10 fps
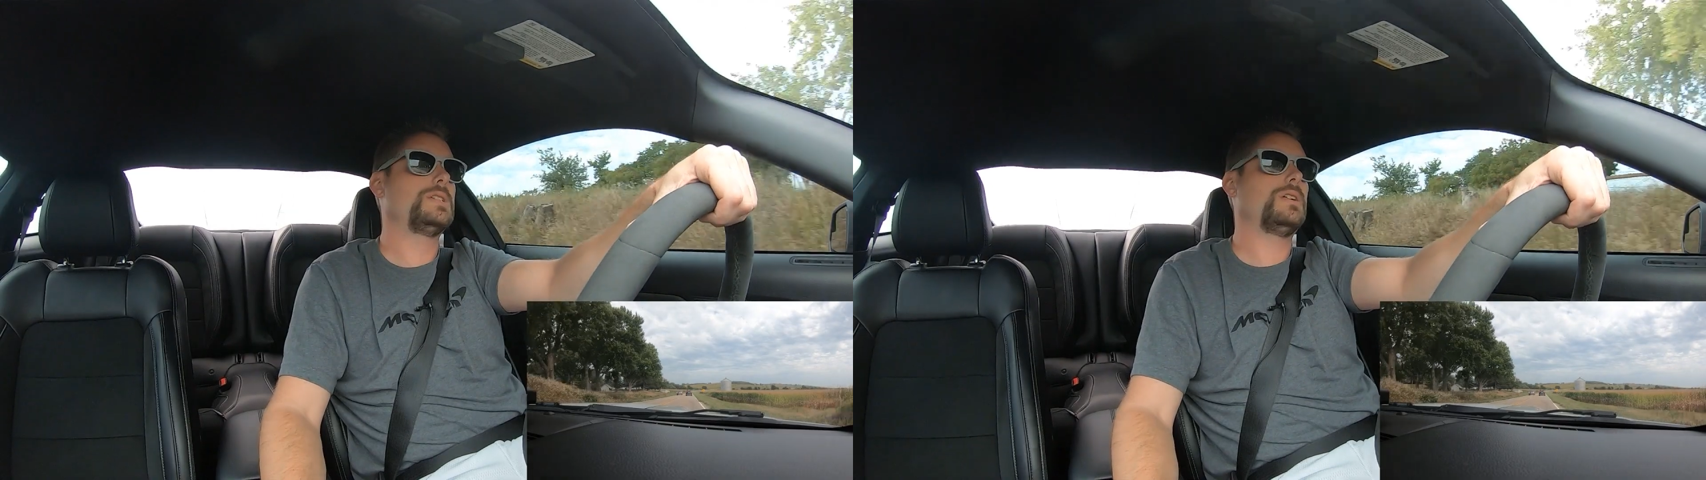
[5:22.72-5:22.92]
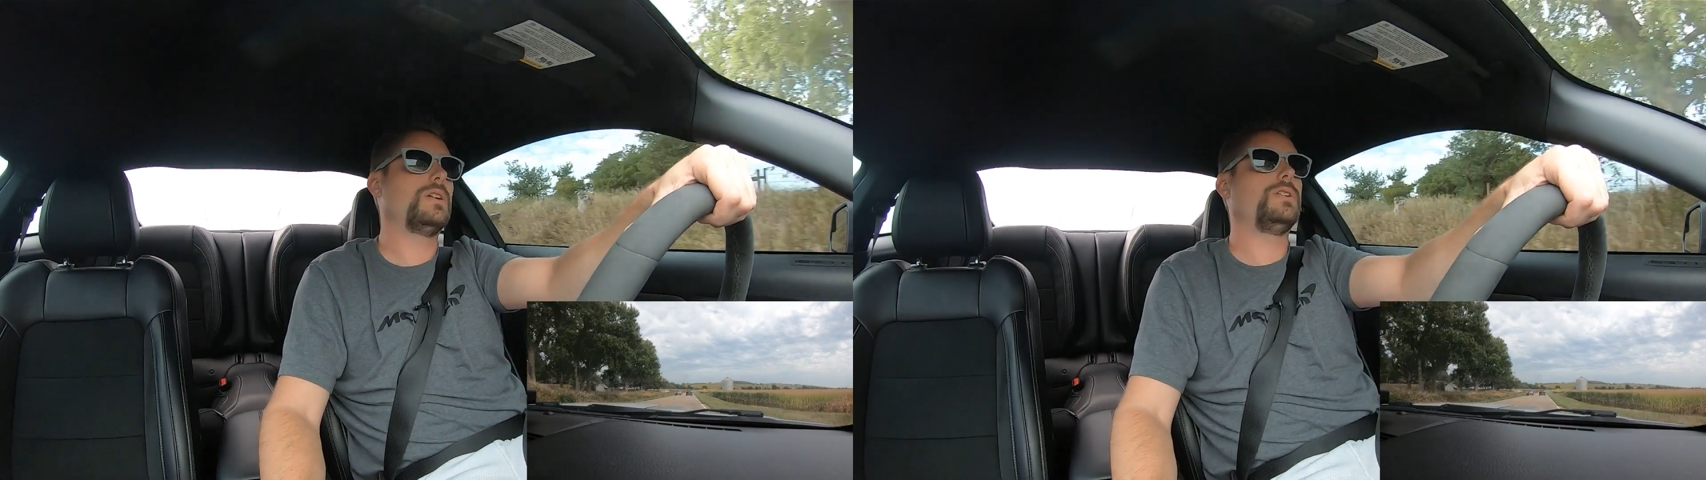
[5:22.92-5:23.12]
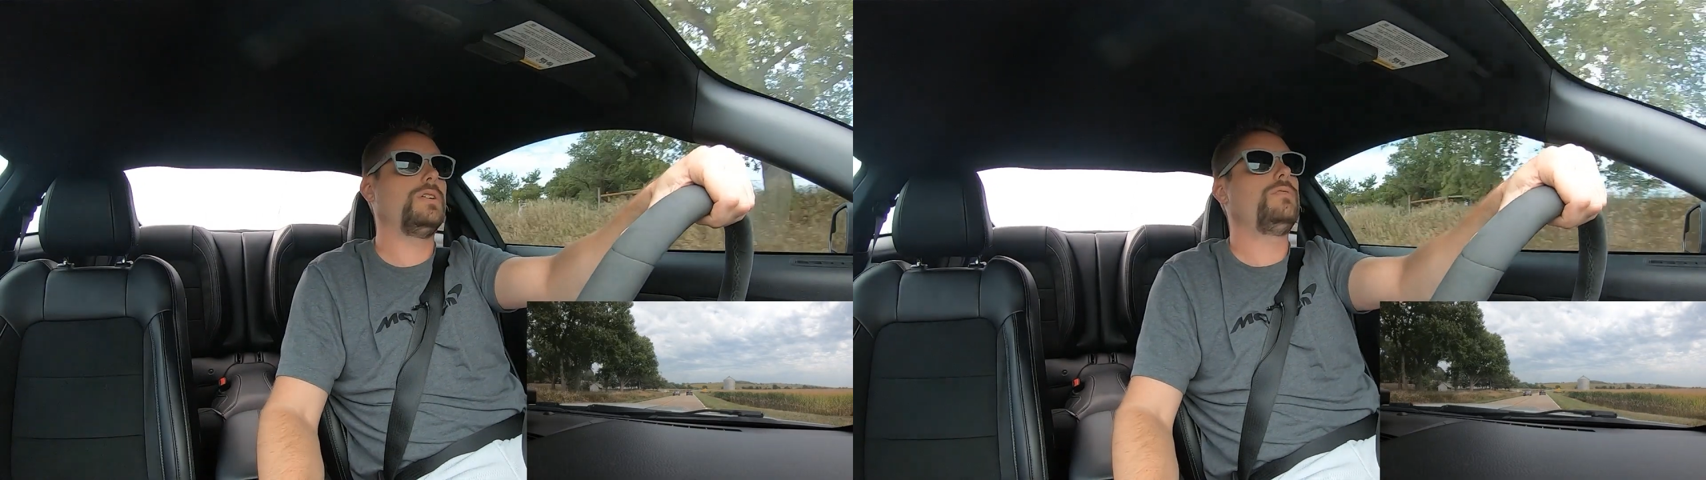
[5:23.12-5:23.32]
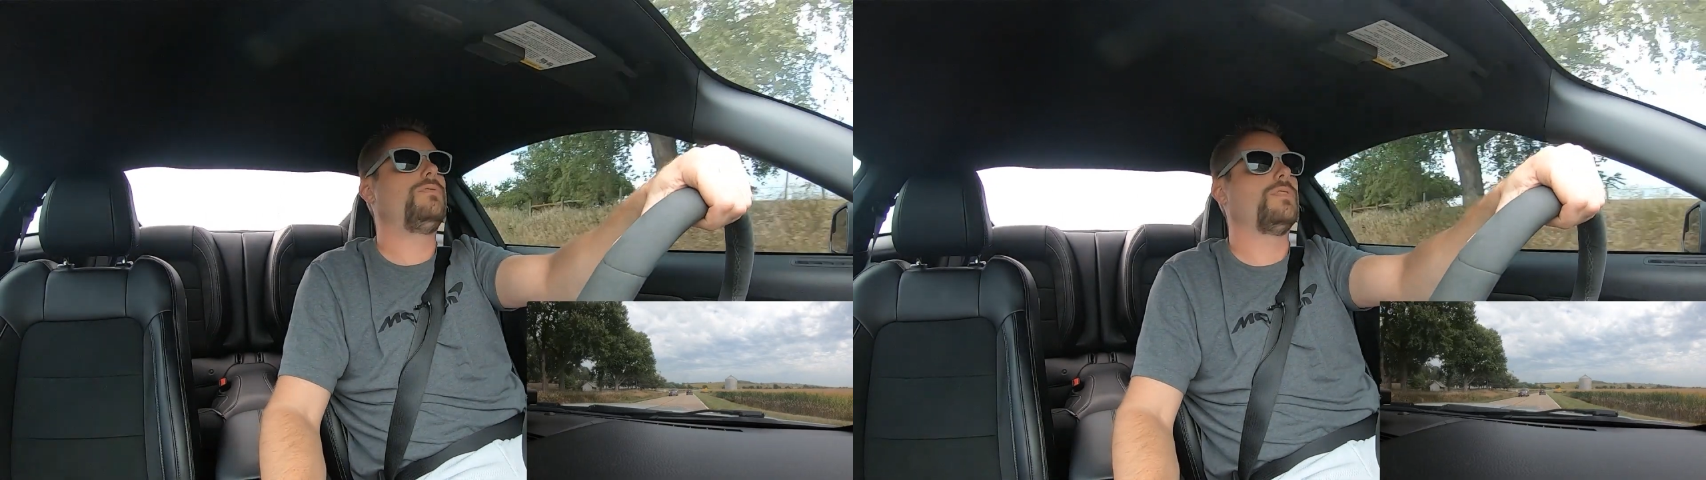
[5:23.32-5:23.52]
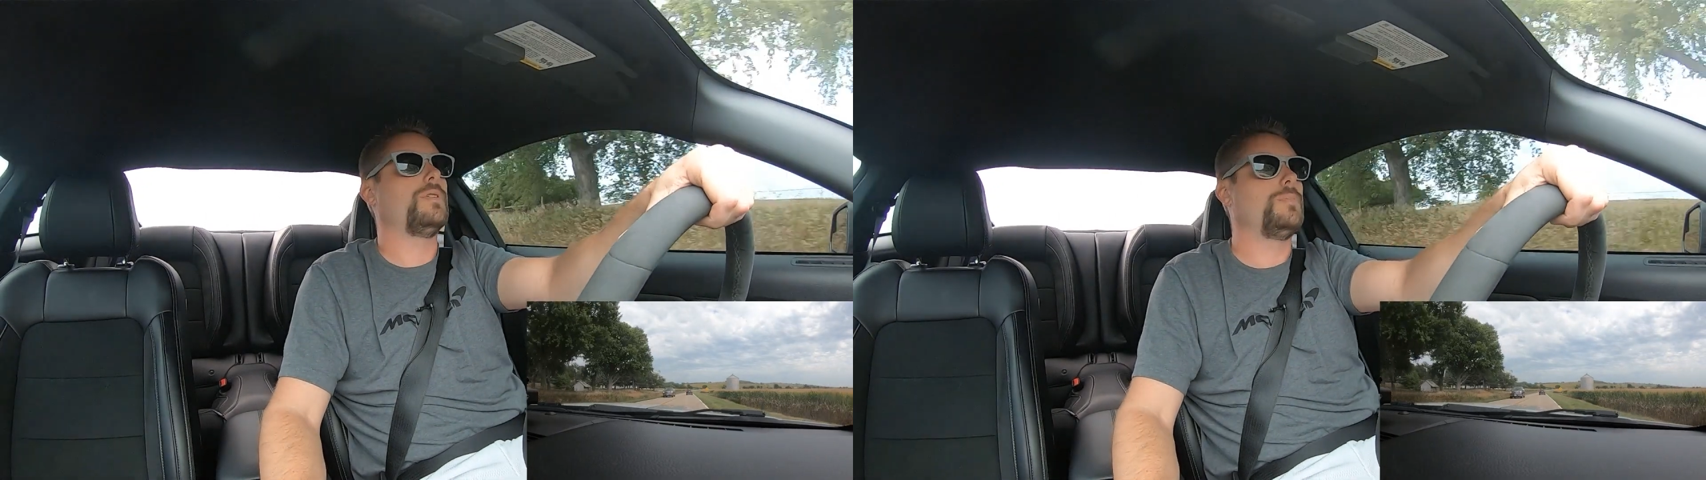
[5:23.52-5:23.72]
are good
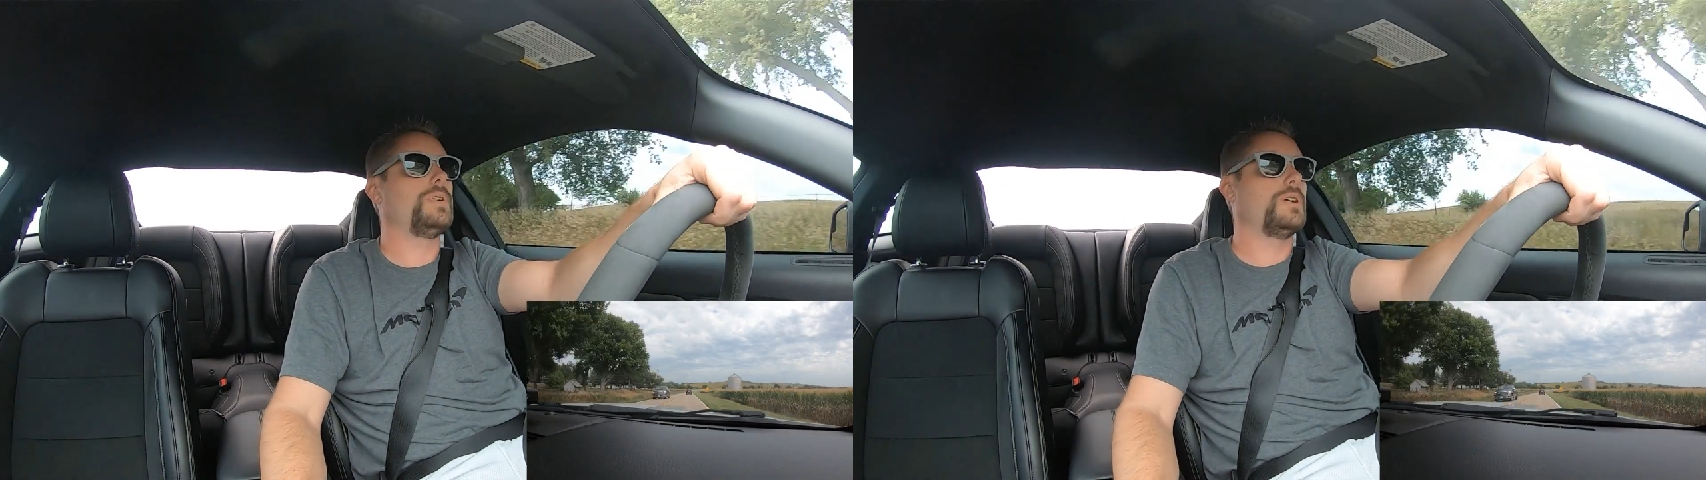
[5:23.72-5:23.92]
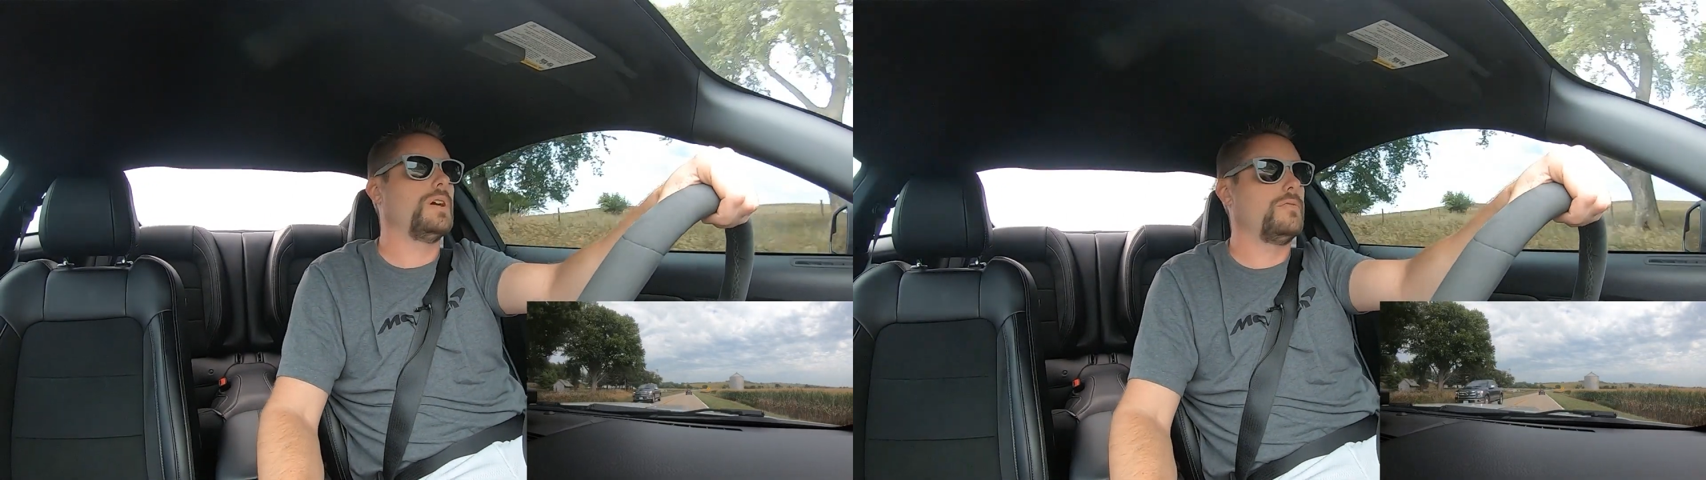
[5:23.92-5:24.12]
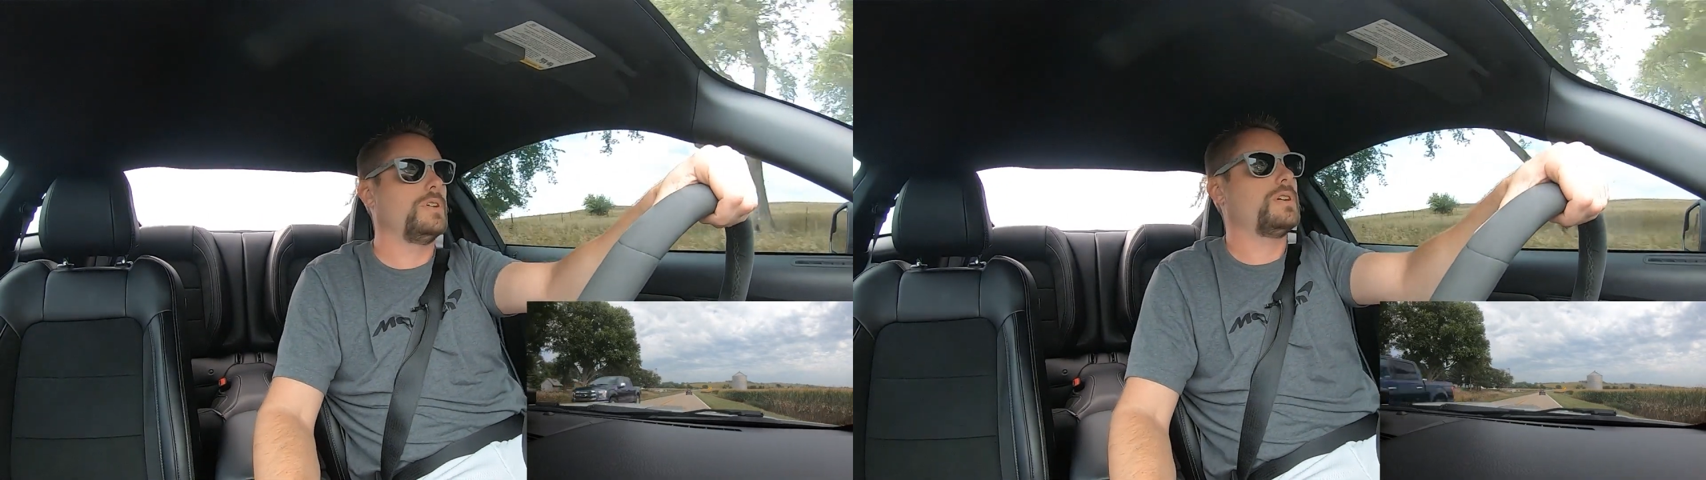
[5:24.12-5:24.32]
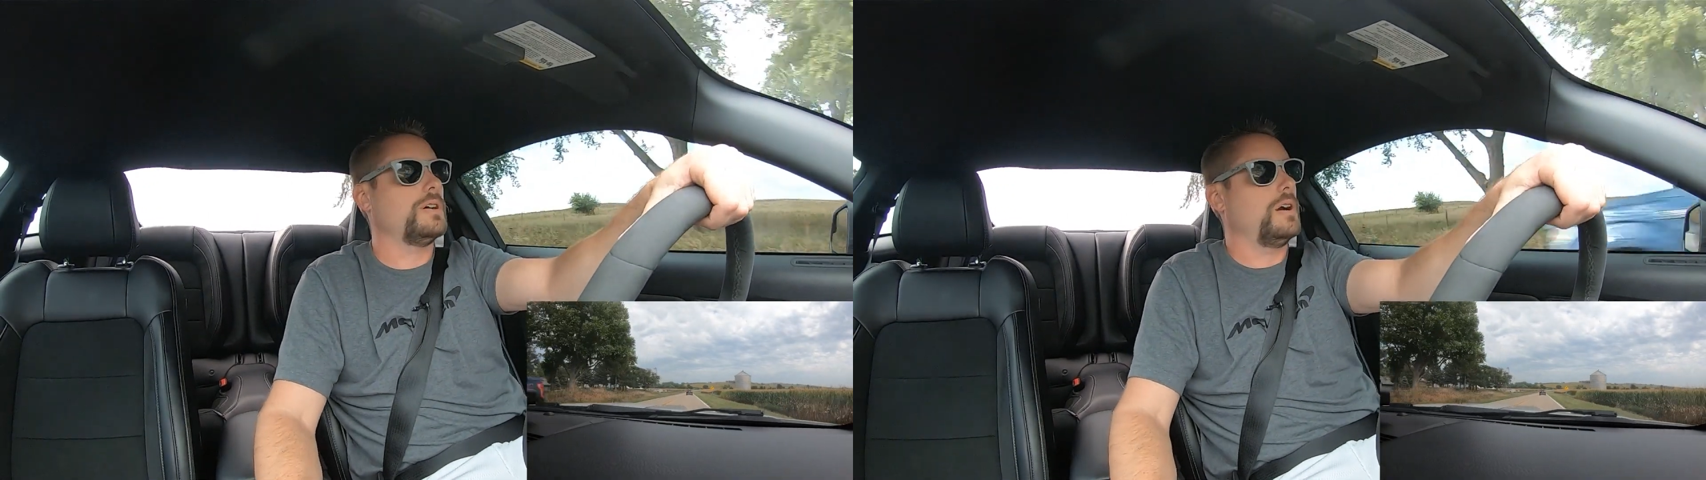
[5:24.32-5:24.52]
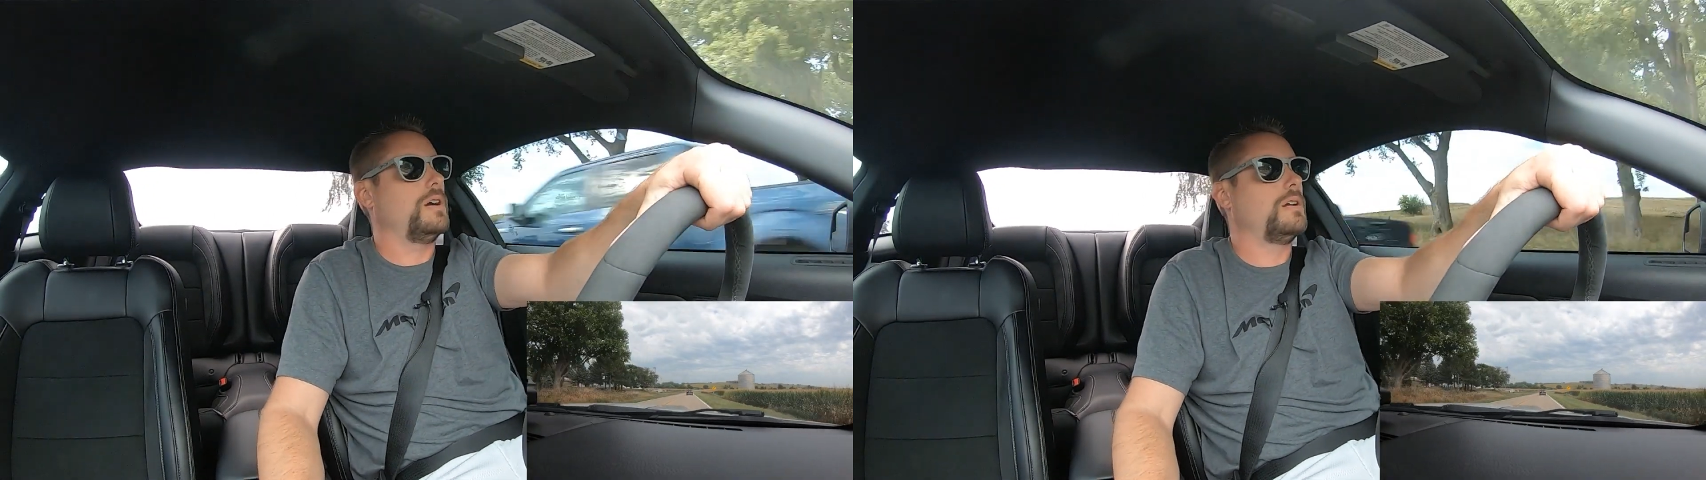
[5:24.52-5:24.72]
for a big heavy
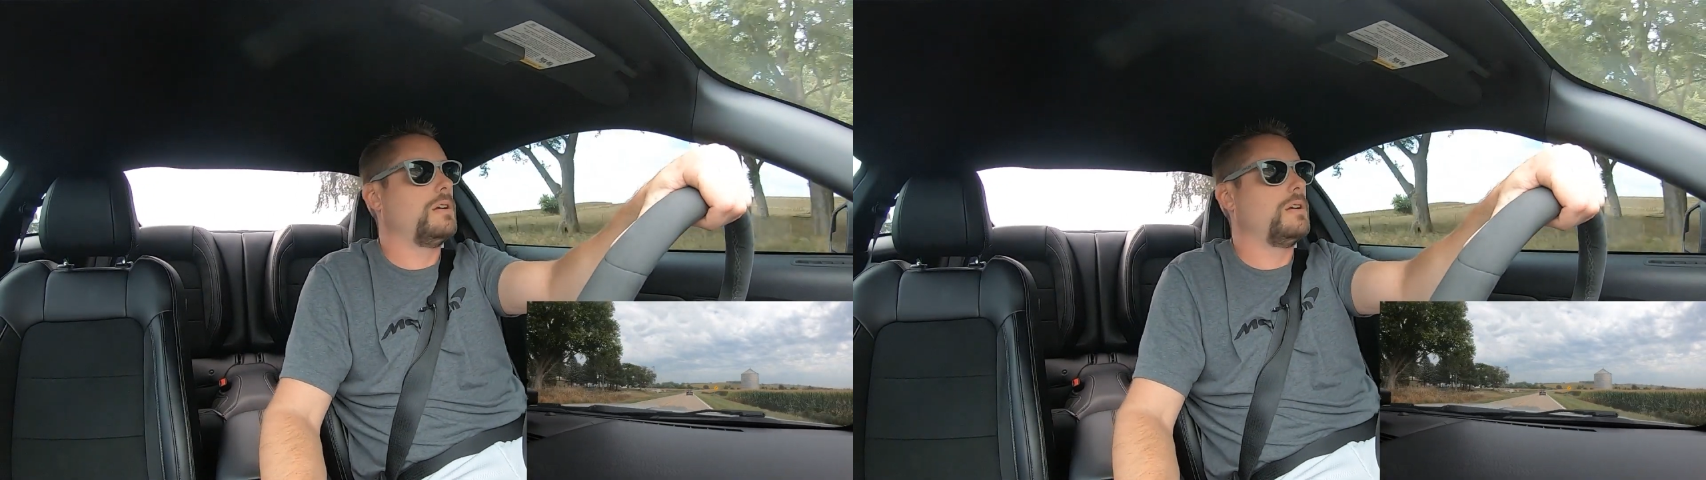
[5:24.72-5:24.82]
car.